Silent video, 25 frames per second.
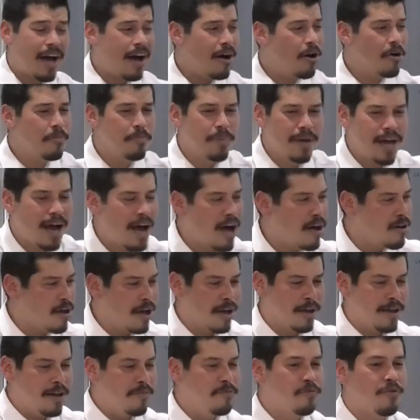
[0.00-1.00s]
on behalf,
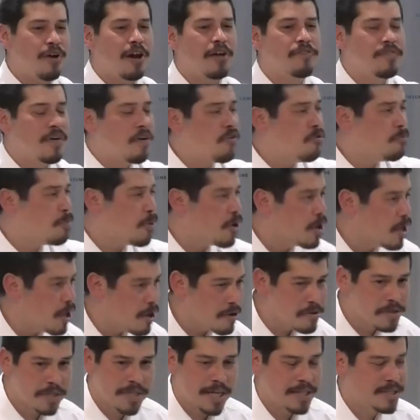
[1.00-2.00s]
like in front of everybody
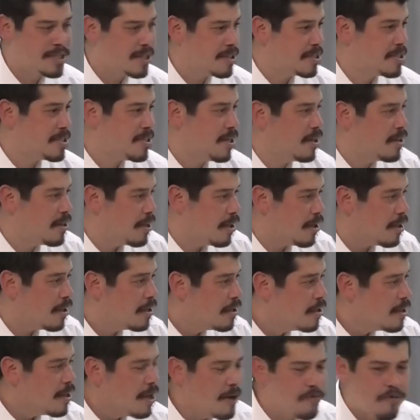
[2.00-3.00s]
else that's in the city there,
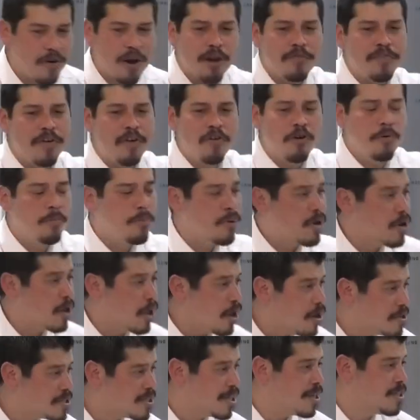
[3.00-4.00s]
in front of everybody
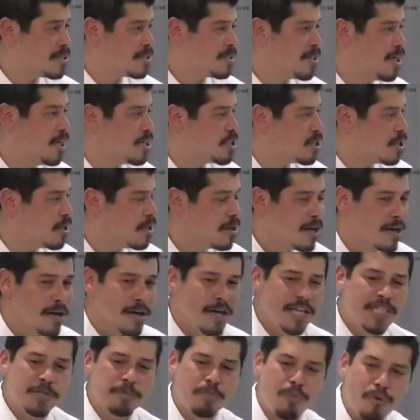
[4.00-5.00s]
else that is teaching,
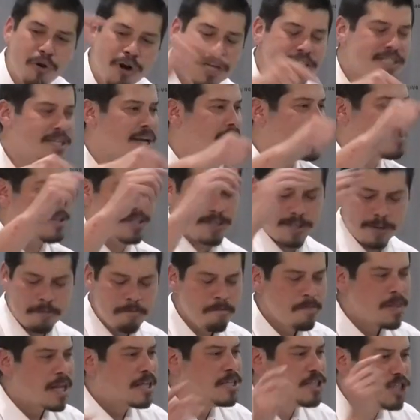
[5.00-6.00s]
he's pointing at this
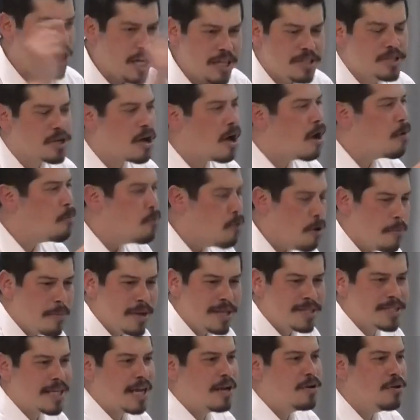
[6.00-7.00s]
Gentile woman
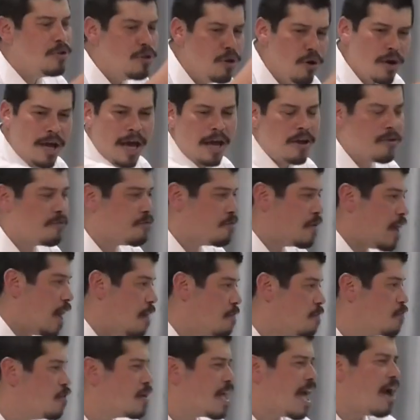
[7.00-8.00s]
and saying, look at her
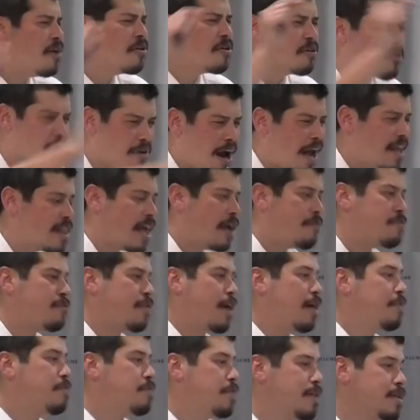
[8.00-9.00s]
faith. Look how great that
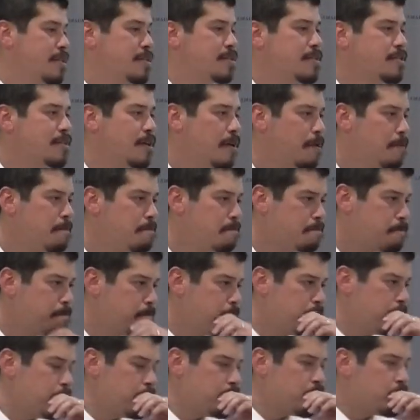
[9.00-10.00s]
faith is.
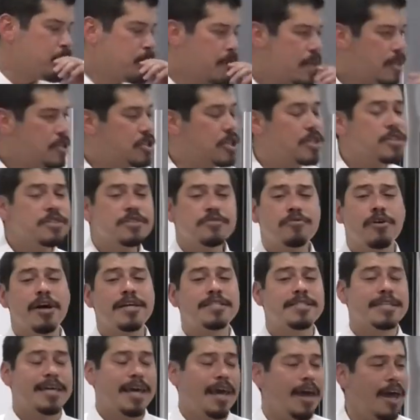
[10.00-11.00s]
Jesus
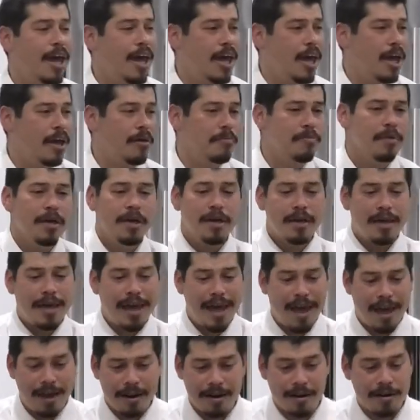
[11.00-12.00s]
Christ came,
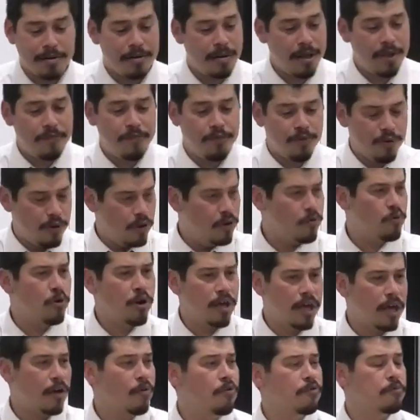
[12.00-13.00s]
and if you were
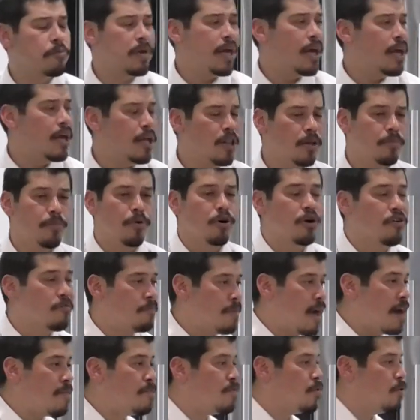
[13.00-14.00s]
here with me in the book of
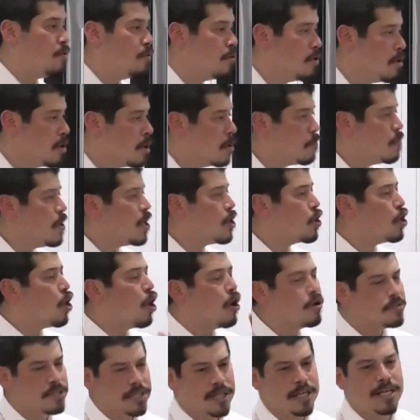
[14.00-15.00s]
Matthew, we
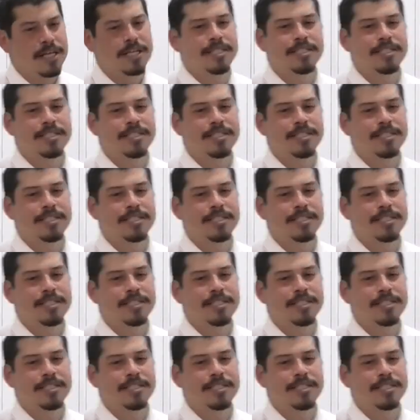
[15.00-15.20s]
constantly